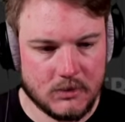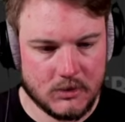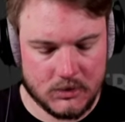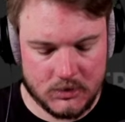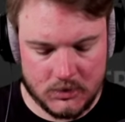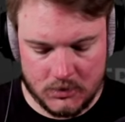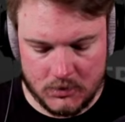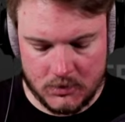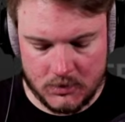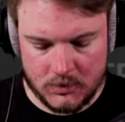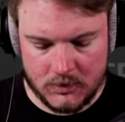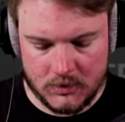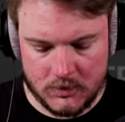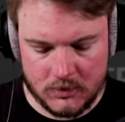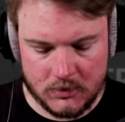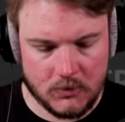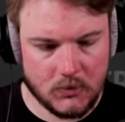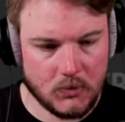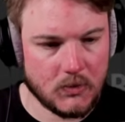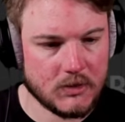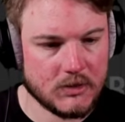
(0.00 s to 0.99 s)
we're
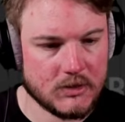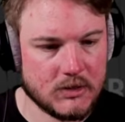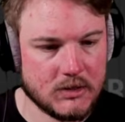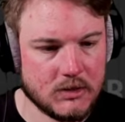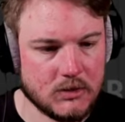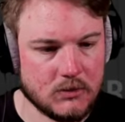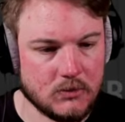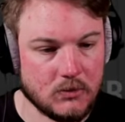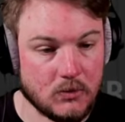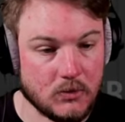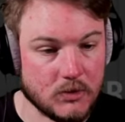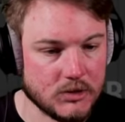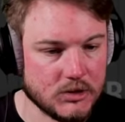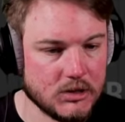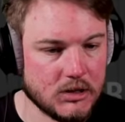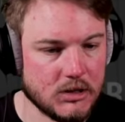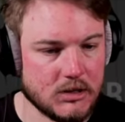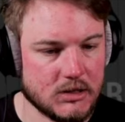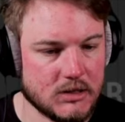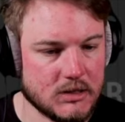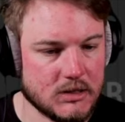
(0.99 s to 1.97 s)
just going to,
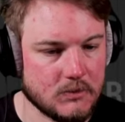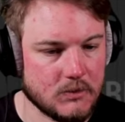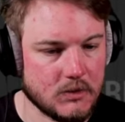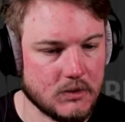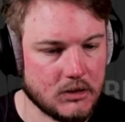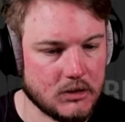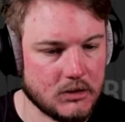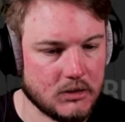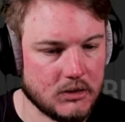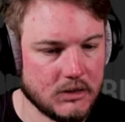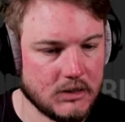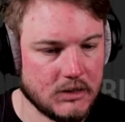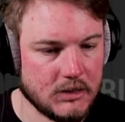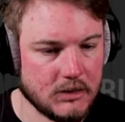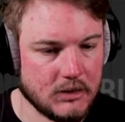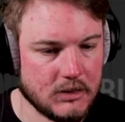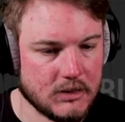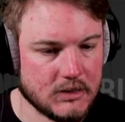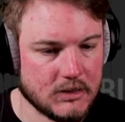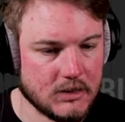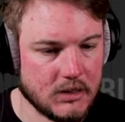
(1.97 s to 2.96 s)
we're
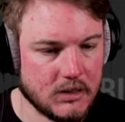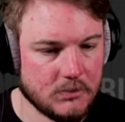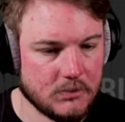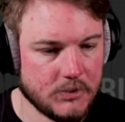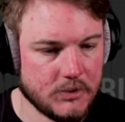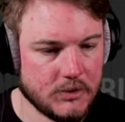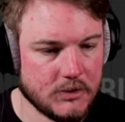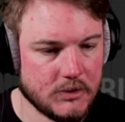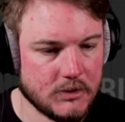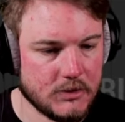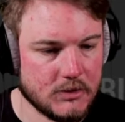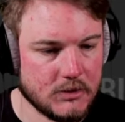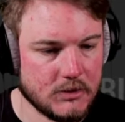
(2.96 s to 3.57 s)
cleaning this up.